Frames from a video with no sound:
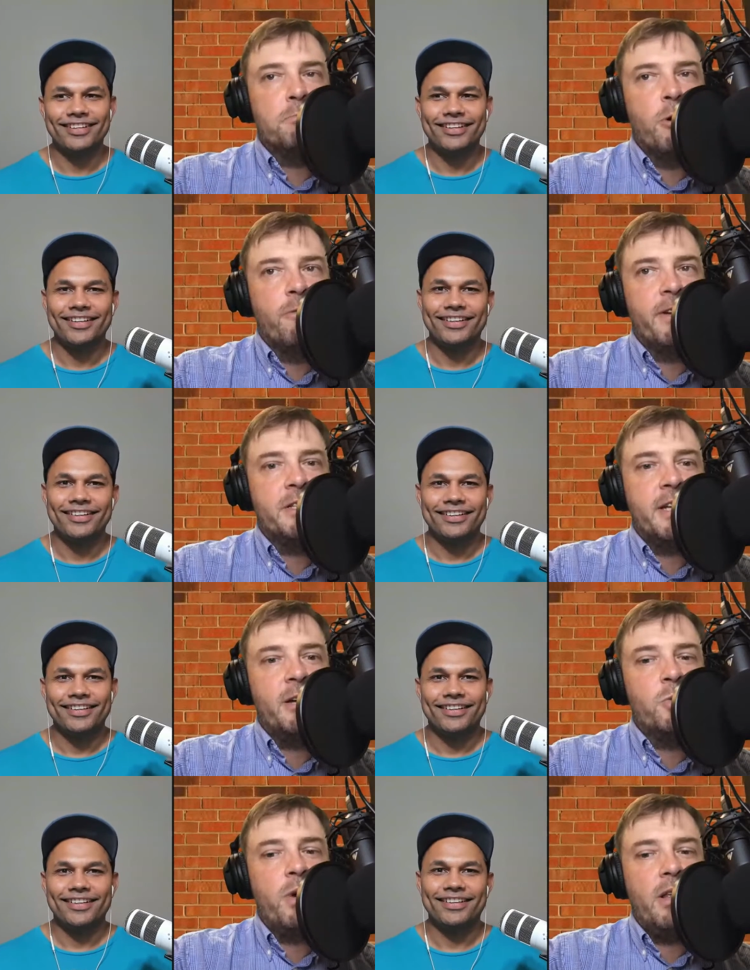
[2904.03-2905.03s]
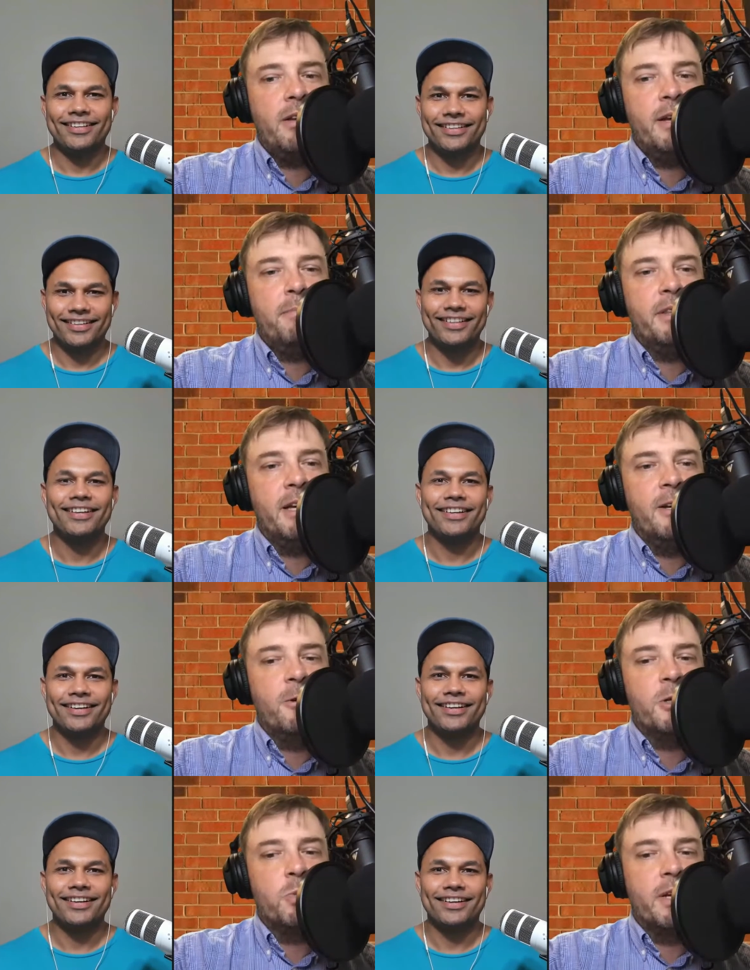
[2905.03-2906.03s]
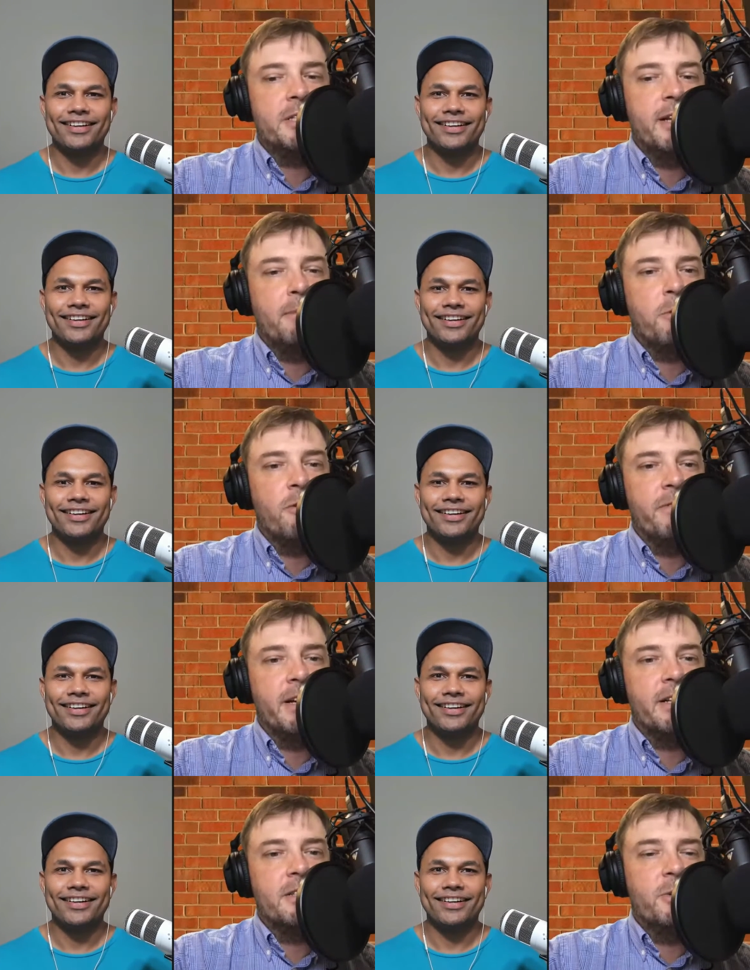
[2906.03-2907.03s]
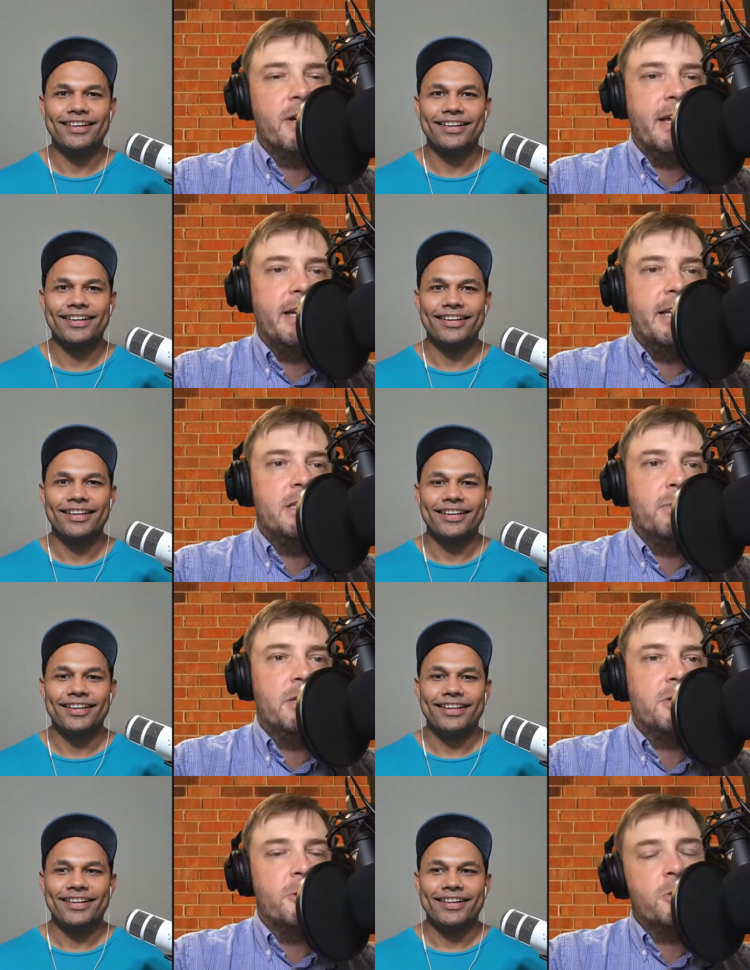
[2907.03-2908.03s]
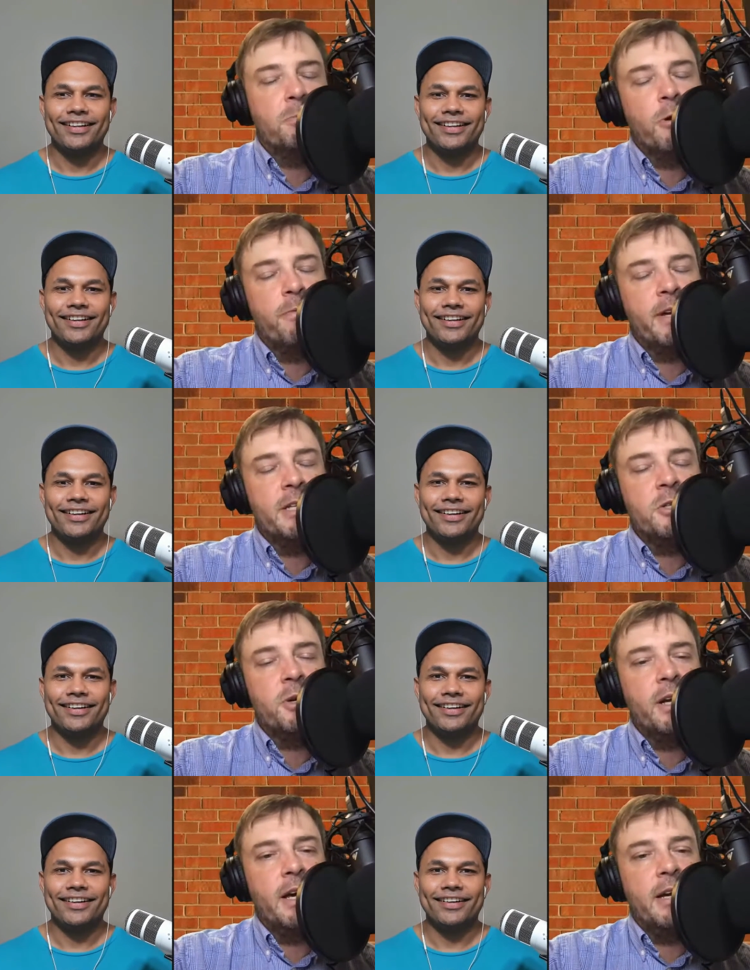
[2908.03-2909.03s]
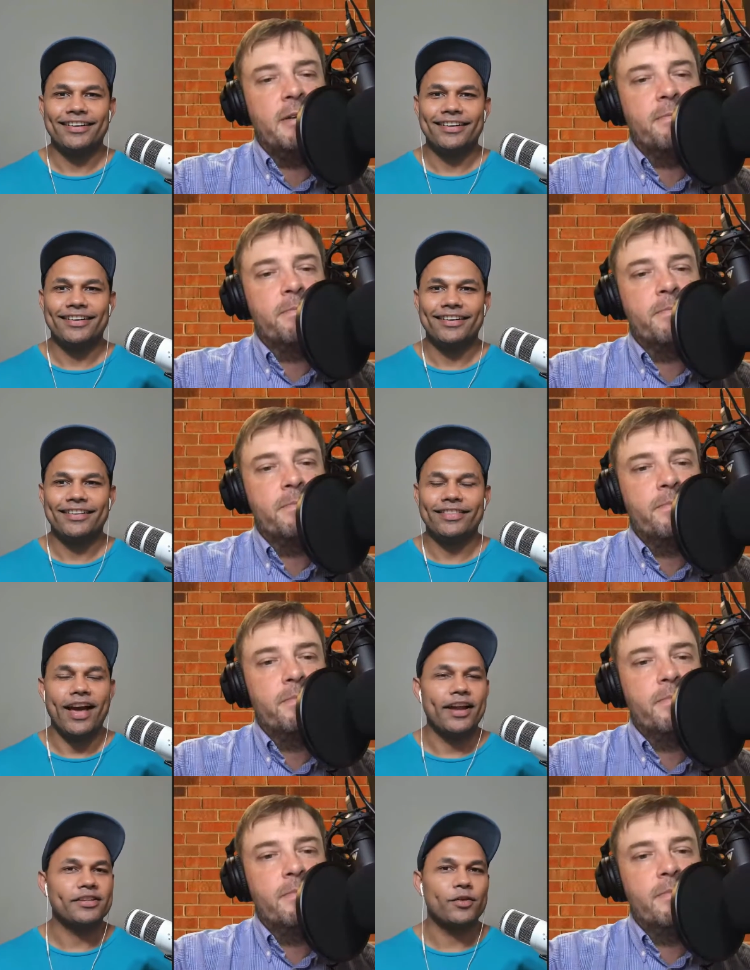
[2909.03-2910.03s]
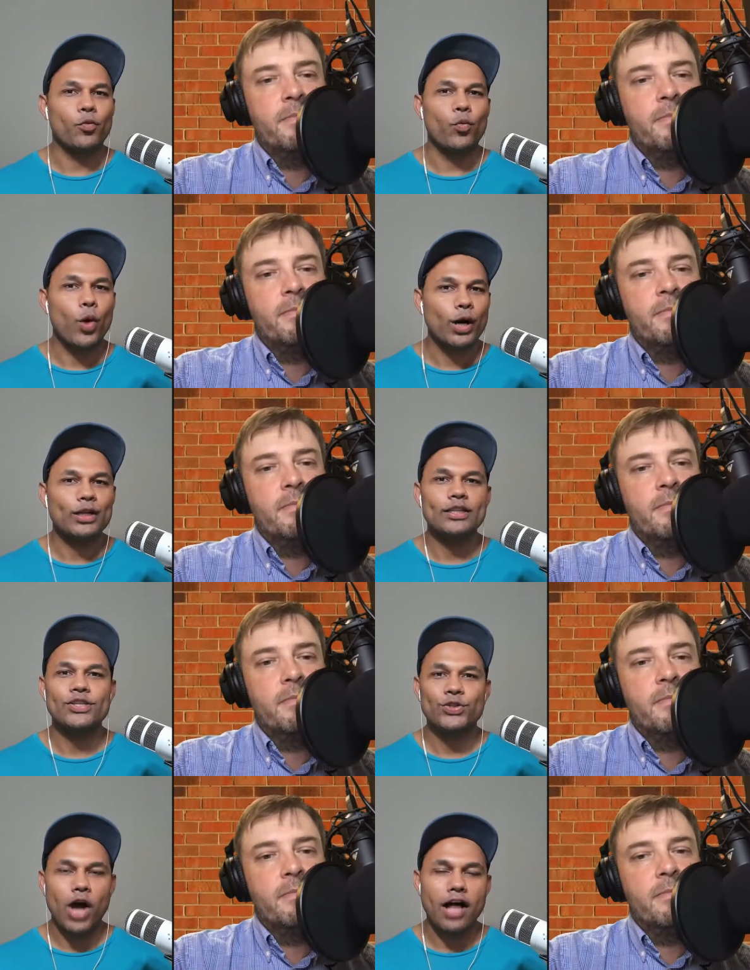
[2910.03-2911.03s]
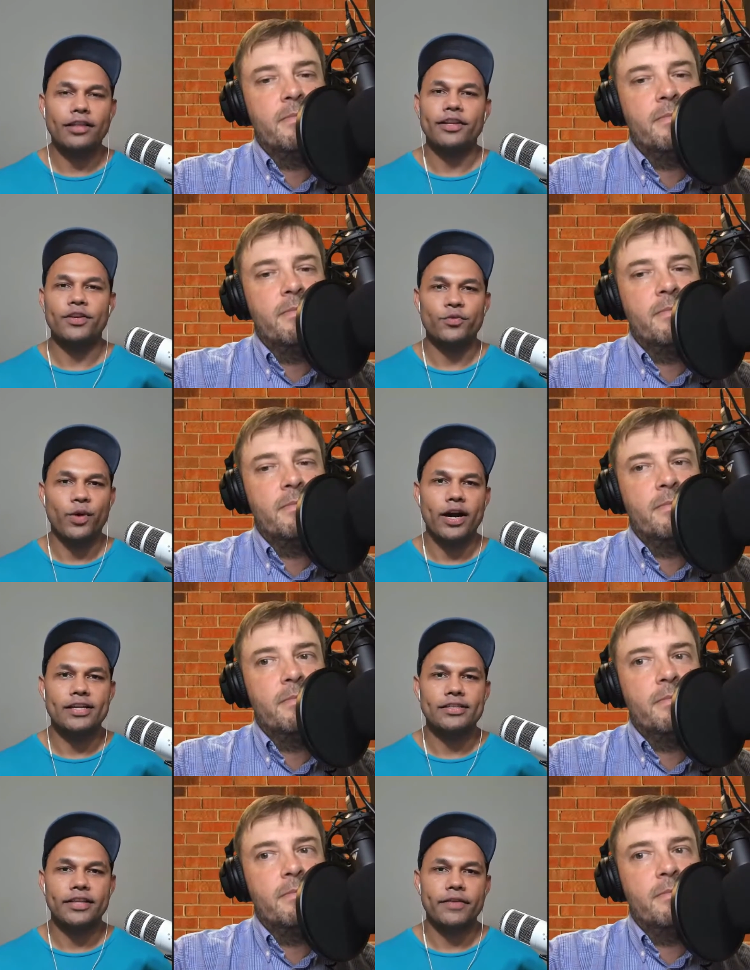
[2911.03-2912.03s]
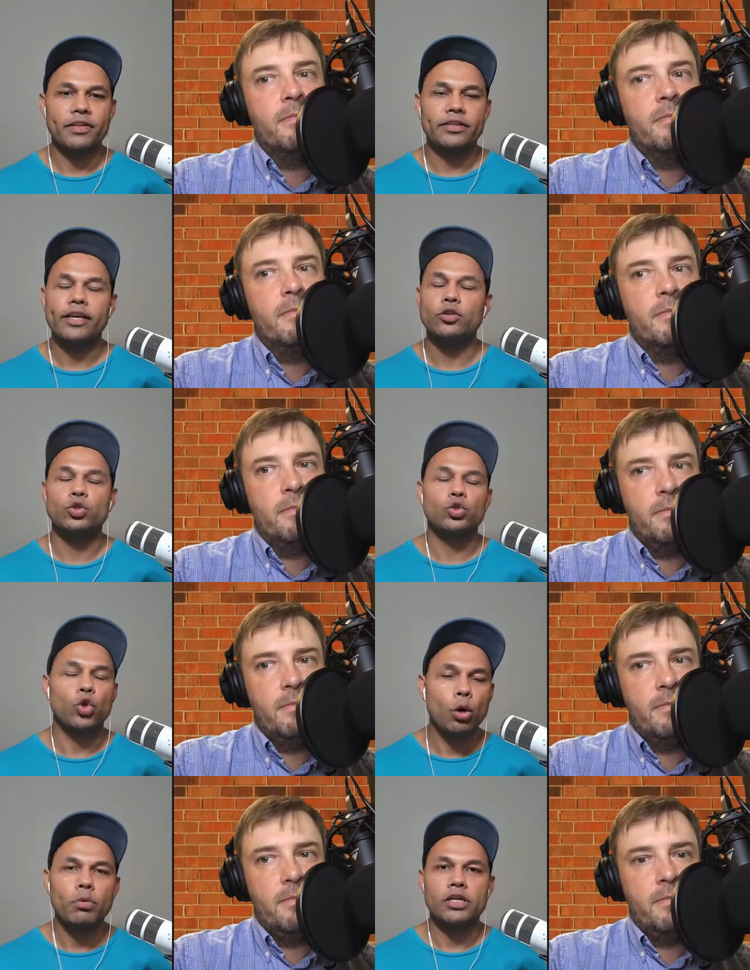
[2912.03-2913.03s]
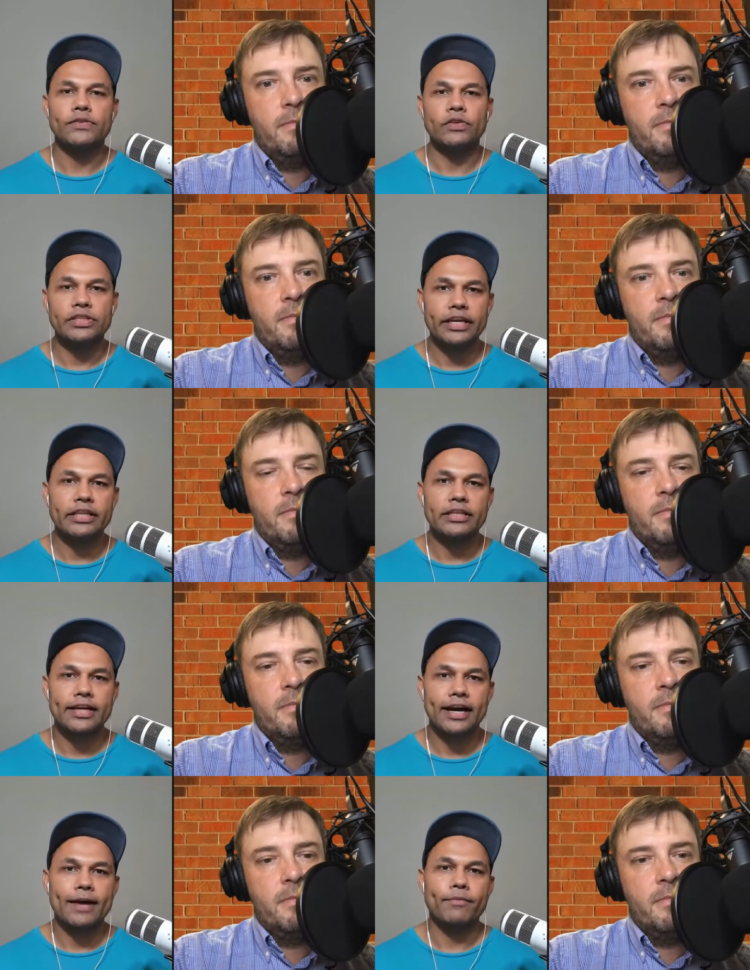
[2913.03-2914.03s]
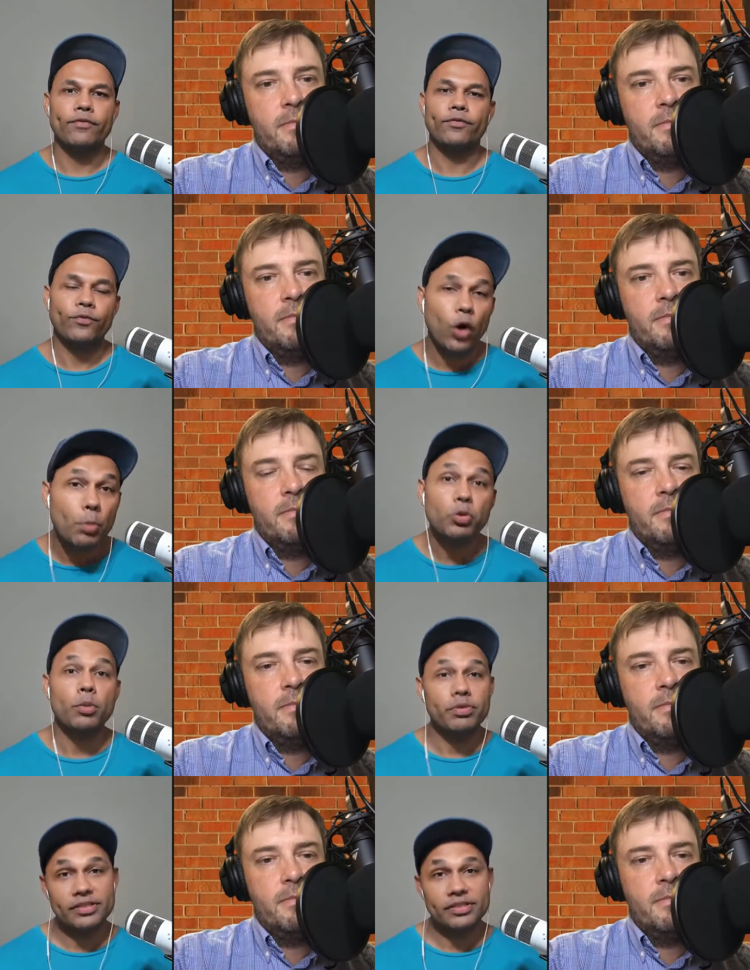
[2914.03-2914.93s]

Speaker 1: perfect sound quality, but they notice when it's not perfect. So it kind of needs to be as close to perfect as you can get it. That
Speaker 2: is a one solid advice, David. Thank you so much for taking the time from your